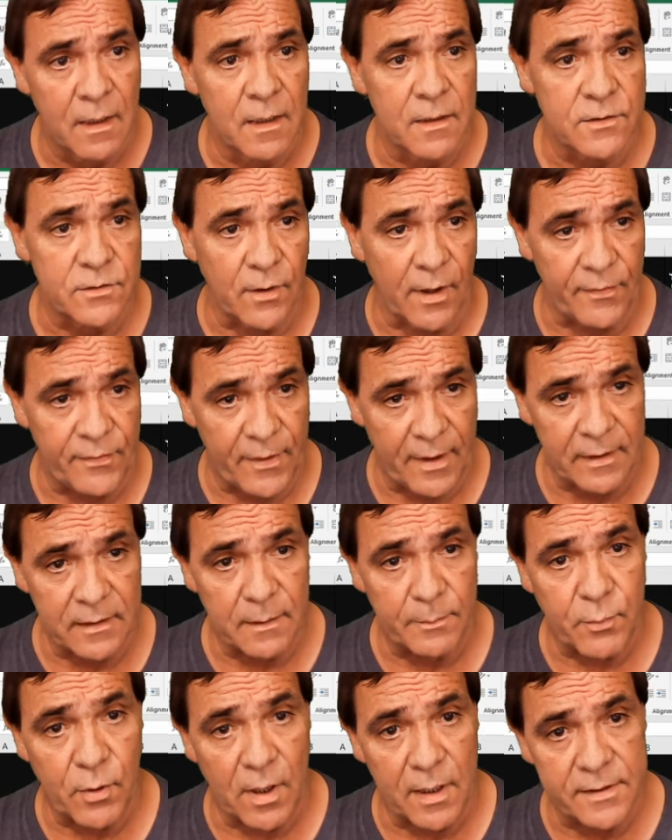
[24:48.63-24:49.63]
So I think
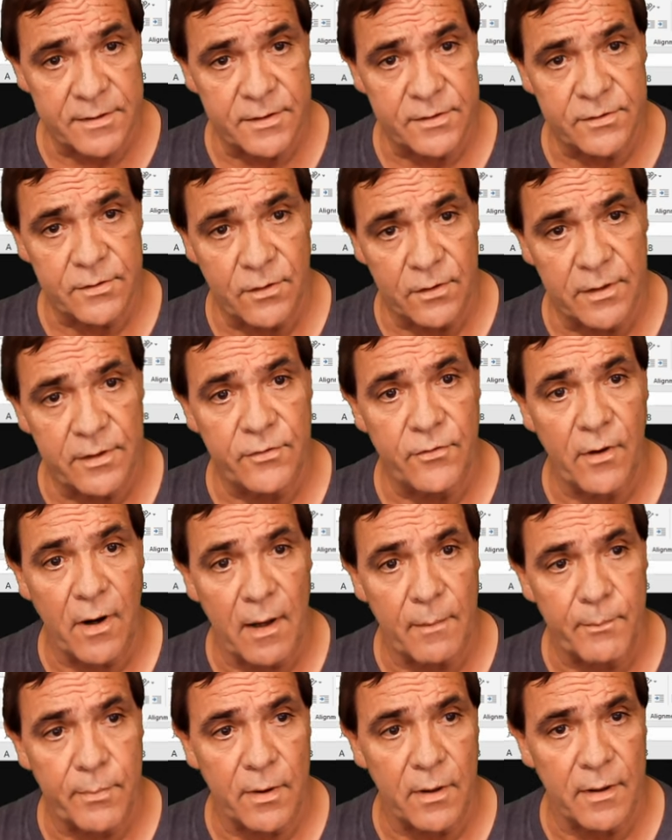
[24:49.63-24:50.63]
the price is going to
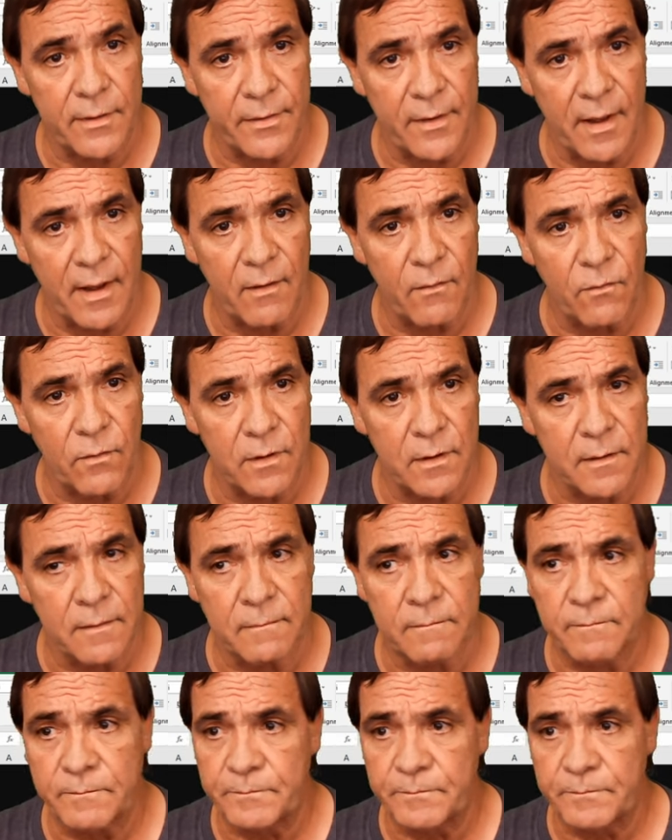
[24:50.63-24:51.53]
drop on that one.